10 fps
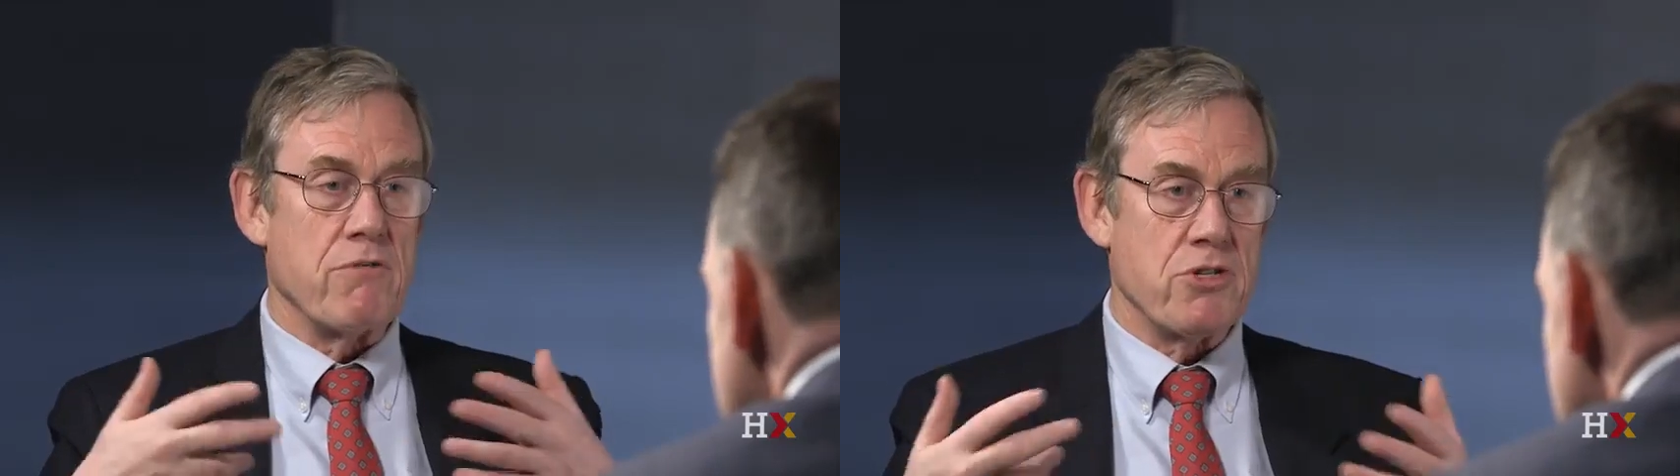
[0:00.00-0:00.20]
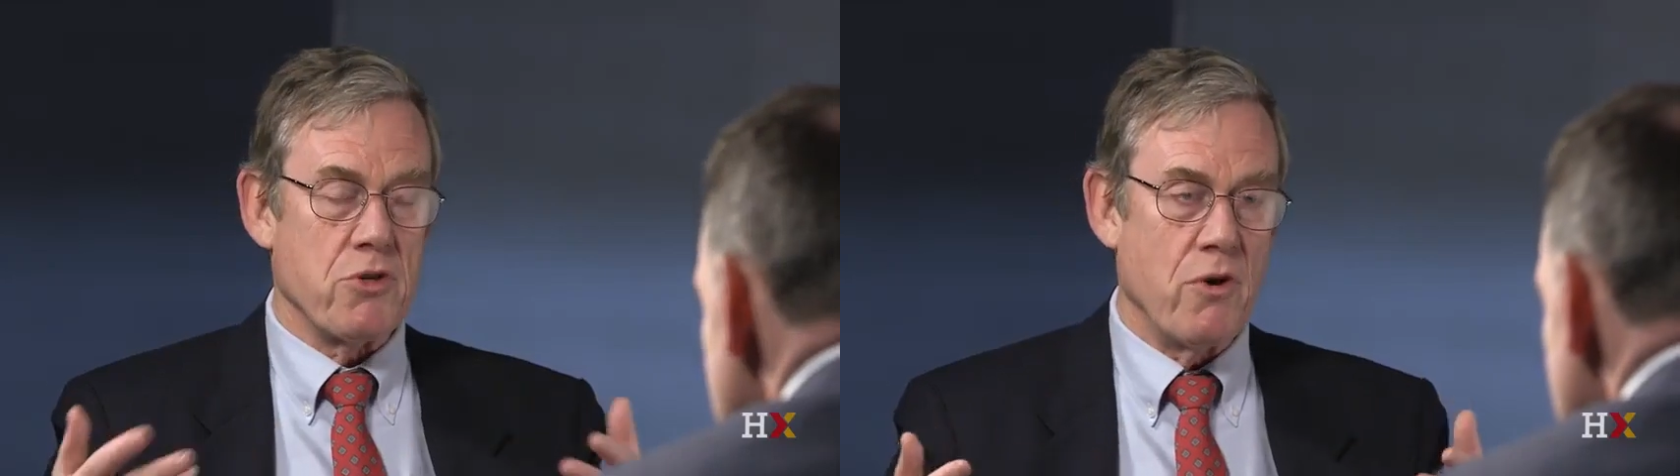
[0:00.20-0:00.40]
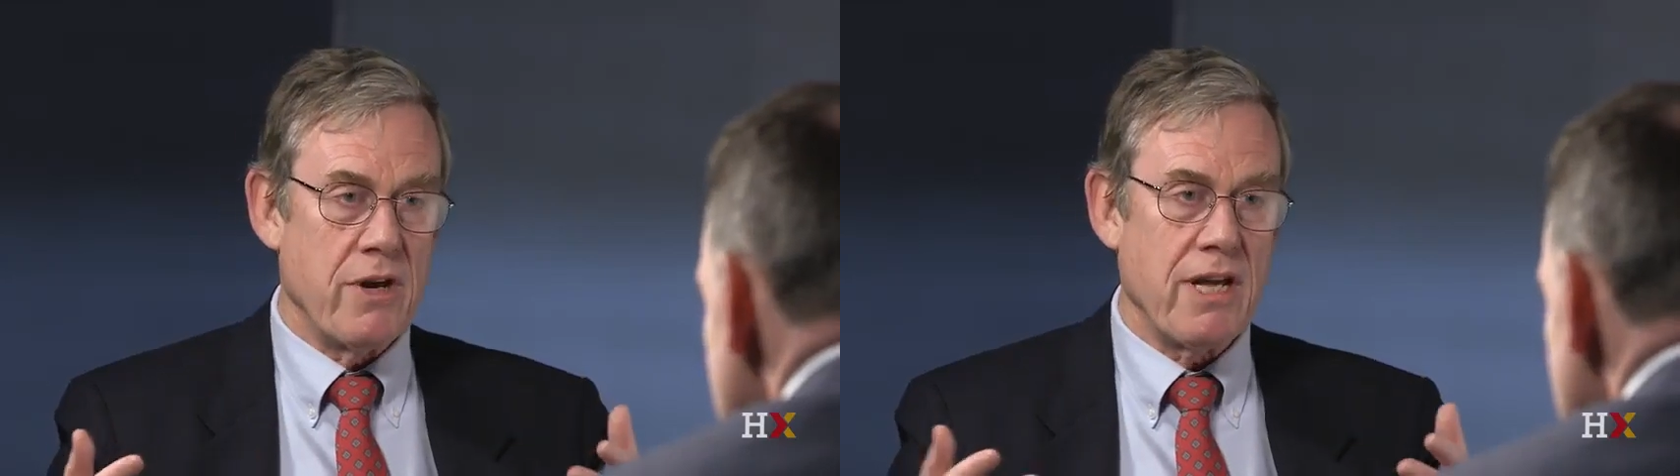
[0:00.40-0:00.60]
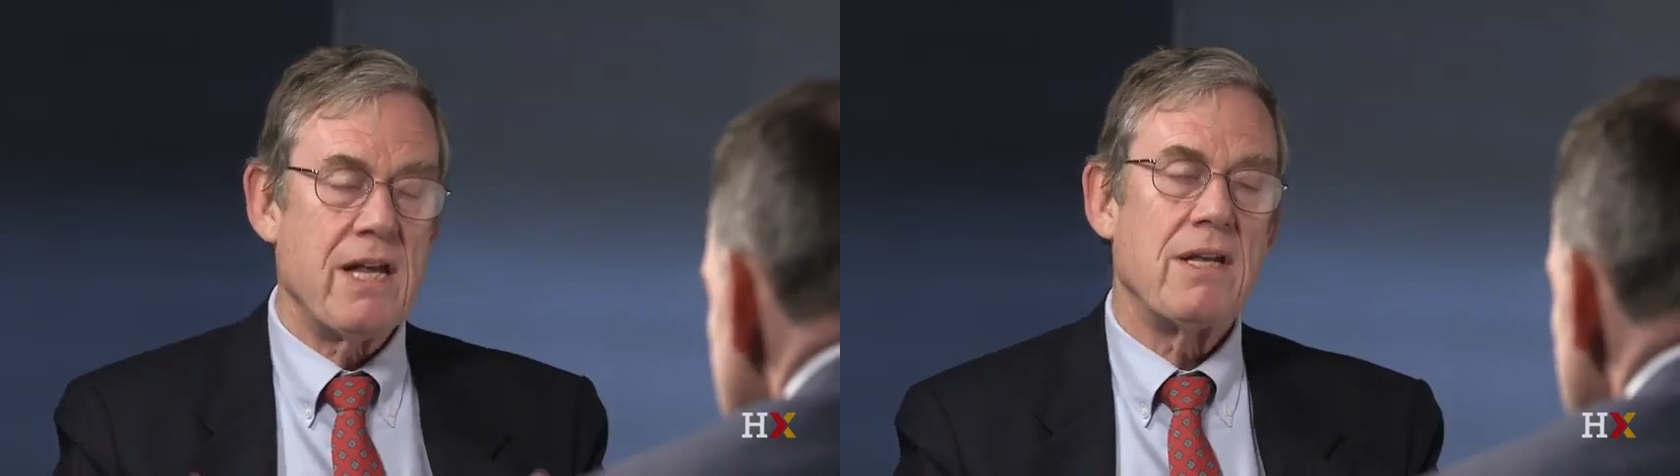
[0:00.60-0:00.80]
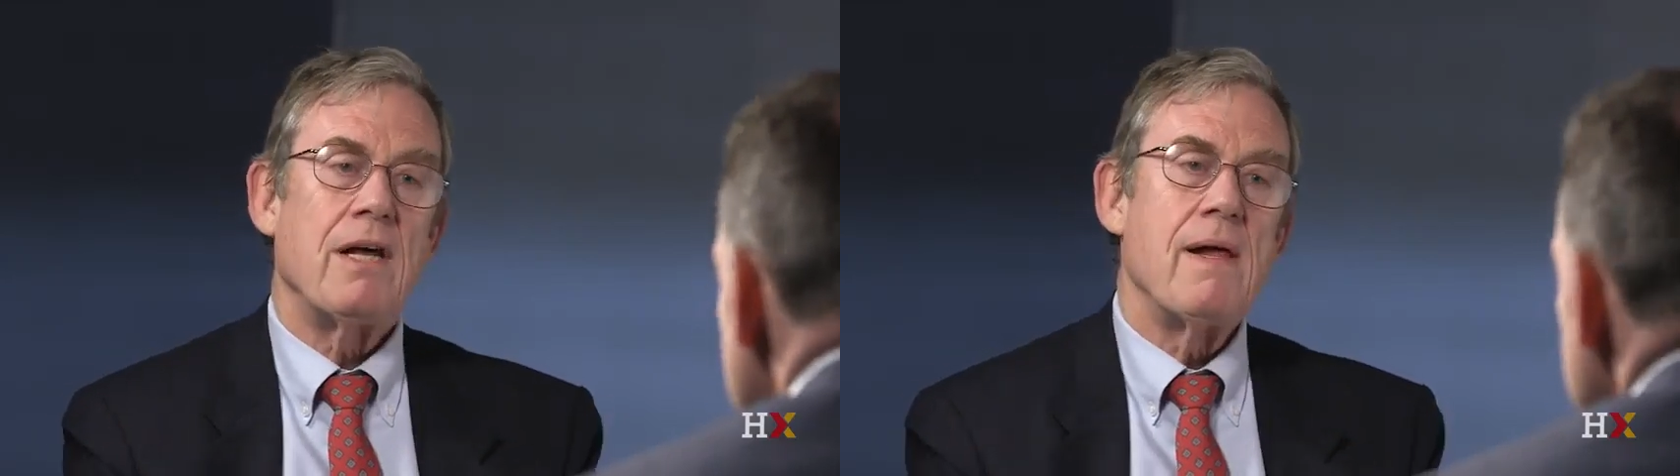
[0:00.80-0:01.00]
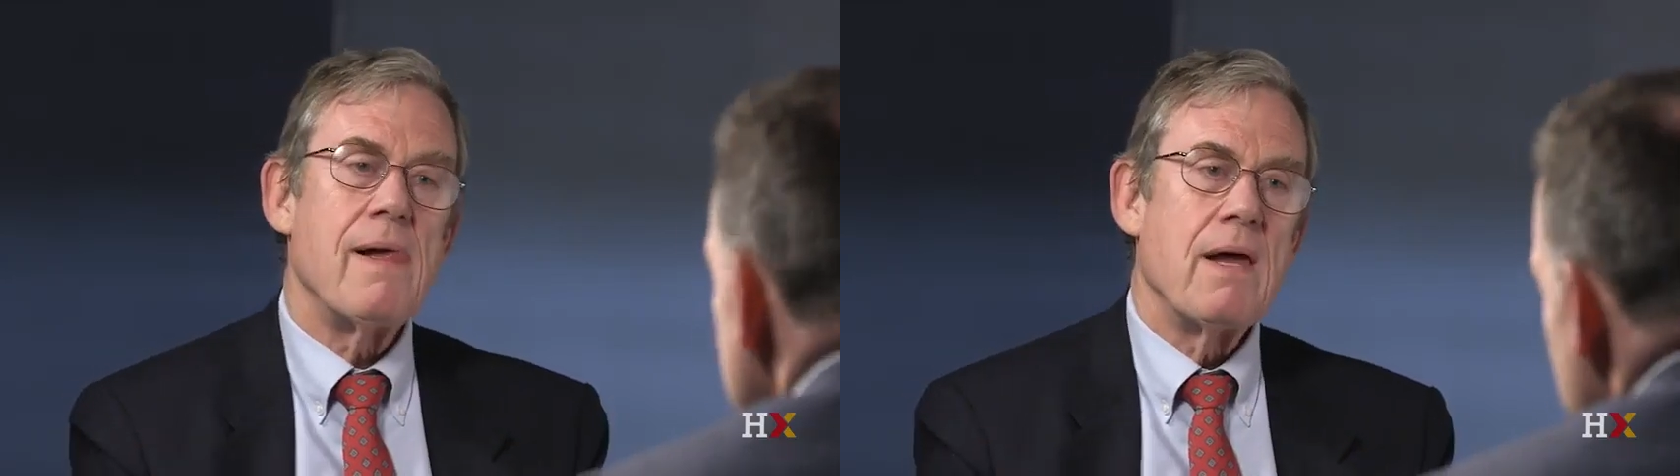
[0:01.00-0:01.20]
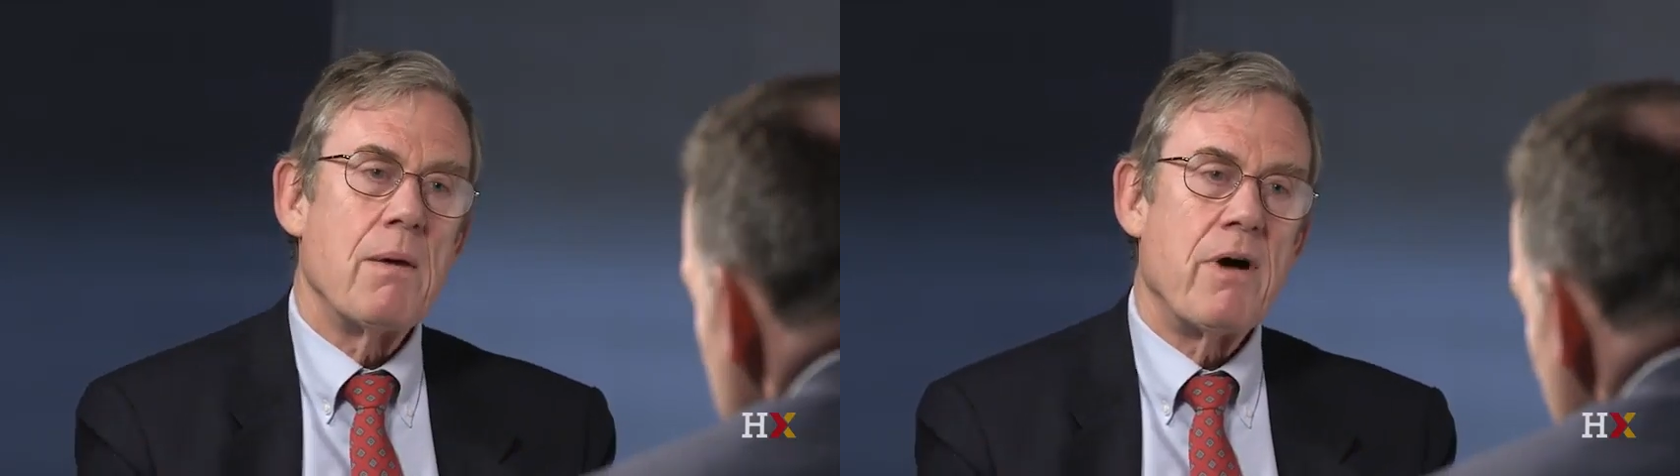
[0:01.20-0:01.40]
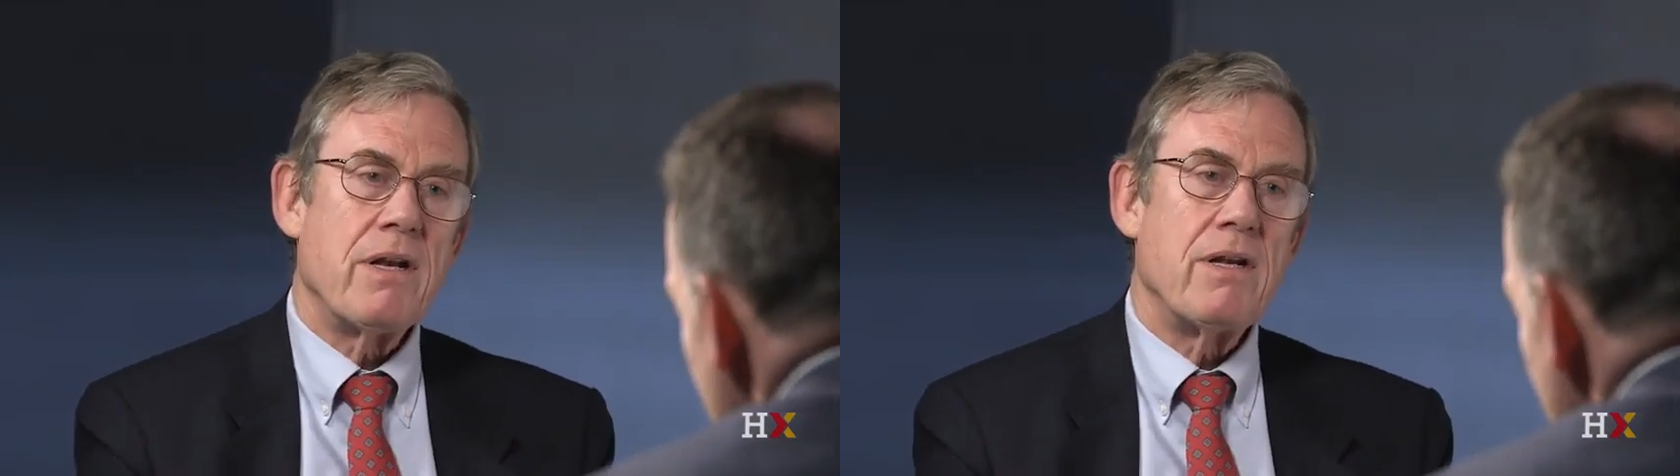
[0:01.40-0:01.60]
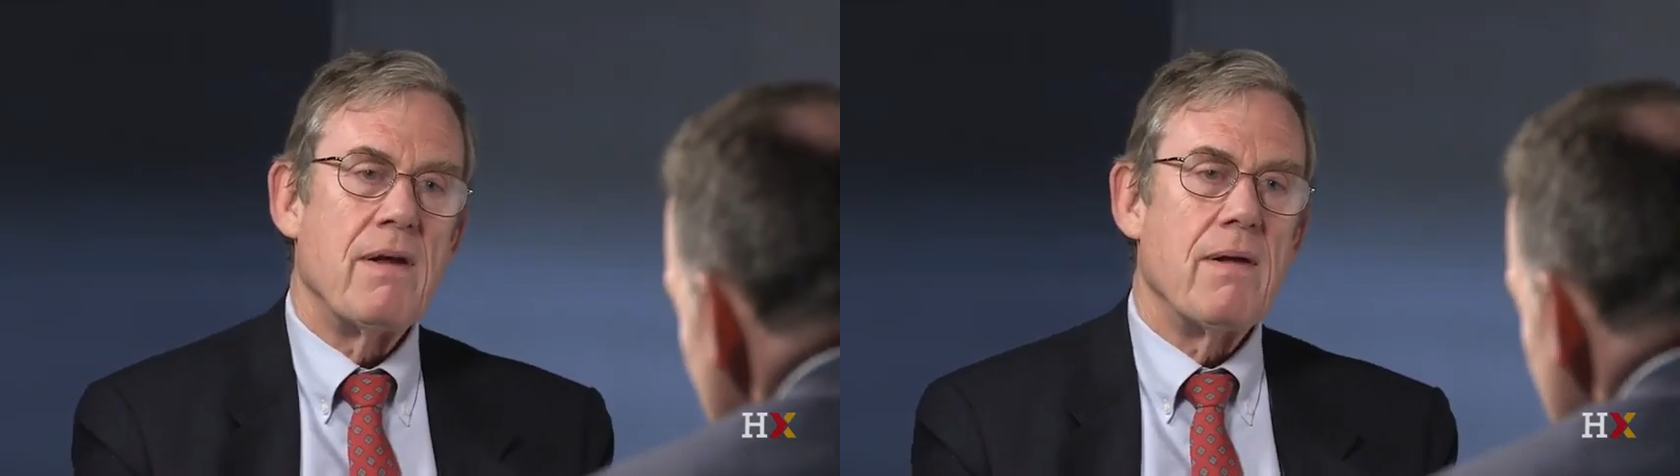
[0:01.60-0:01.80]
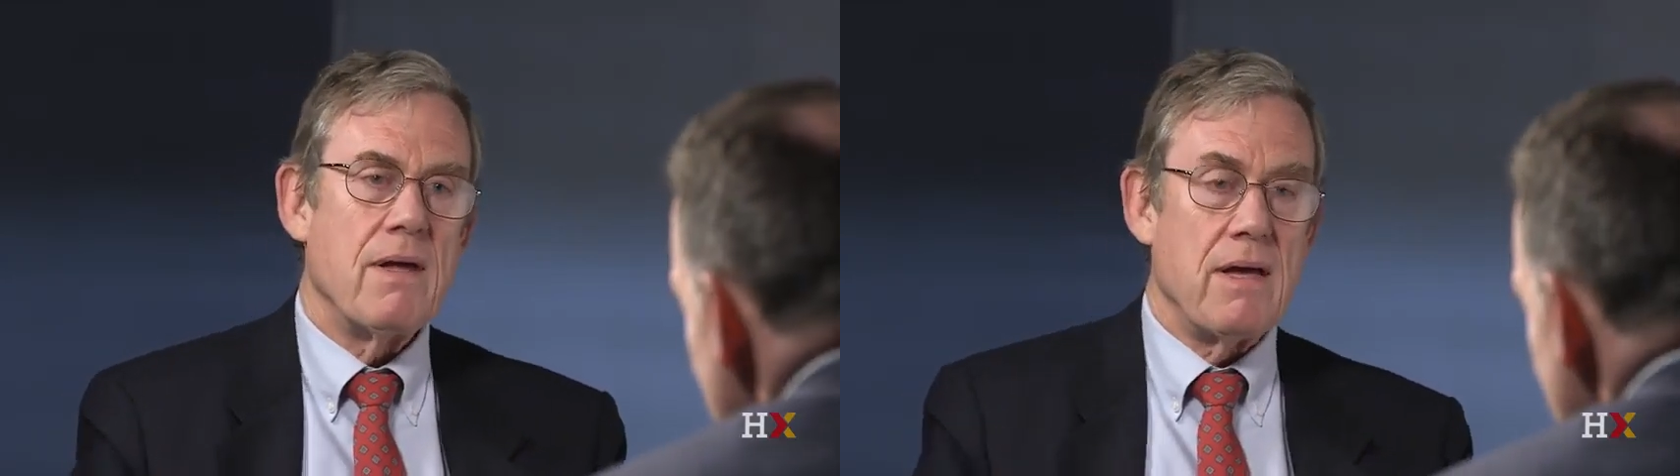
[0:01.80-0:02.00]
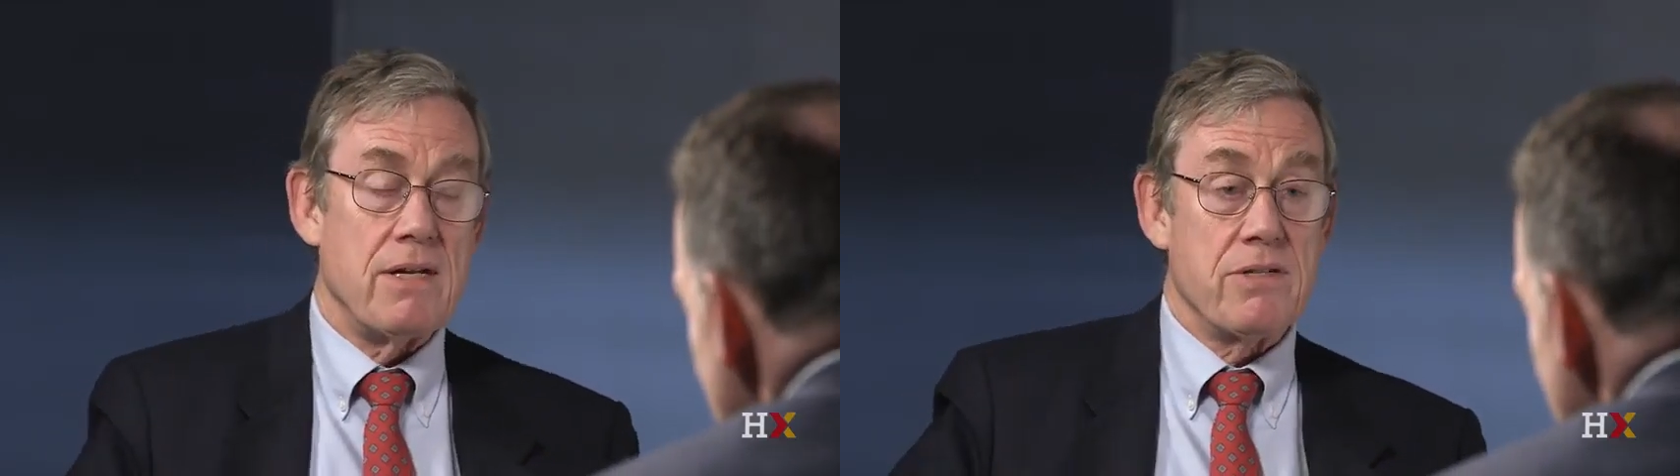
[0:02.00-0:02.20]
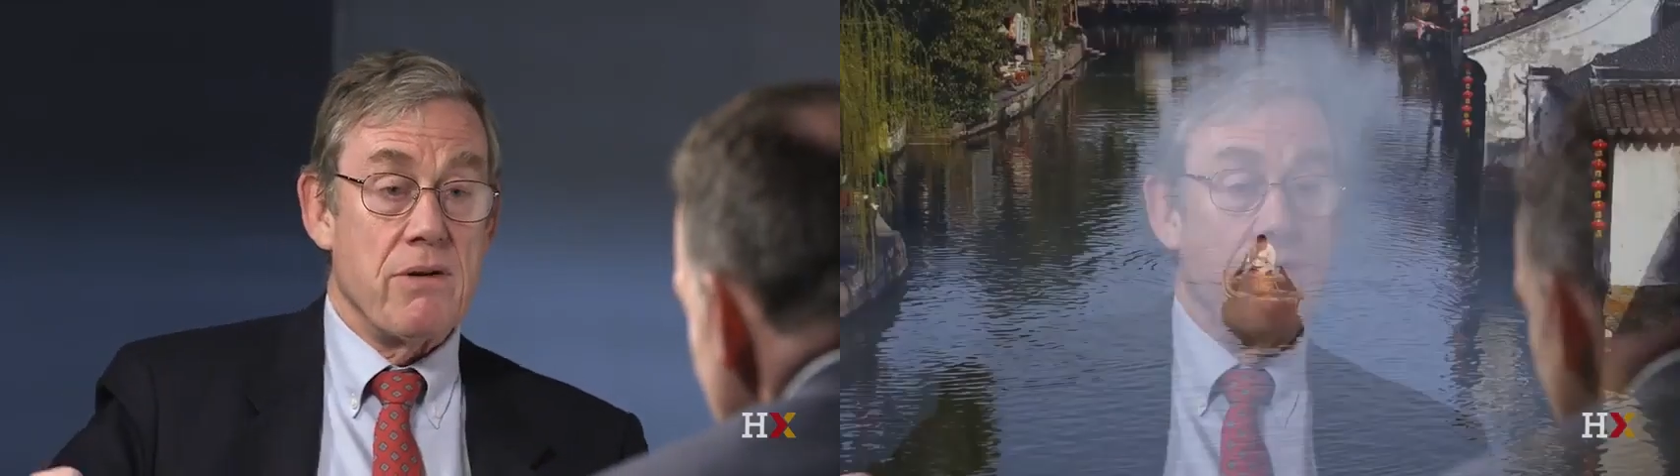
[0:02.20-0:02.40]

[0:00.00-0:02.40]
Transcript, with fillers: restored again. But it's